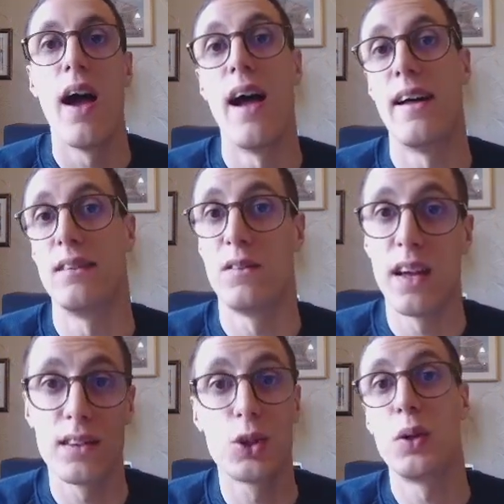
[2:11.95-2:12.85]
and
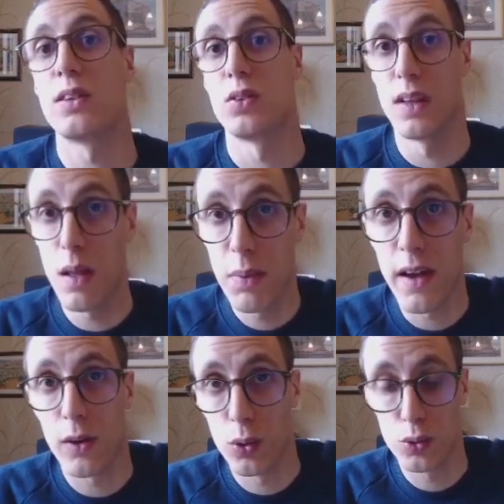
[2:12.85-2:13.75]
then create an
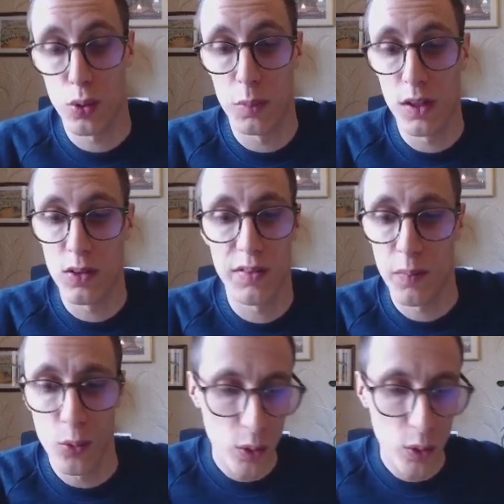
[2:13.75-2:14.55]
API route to update the form.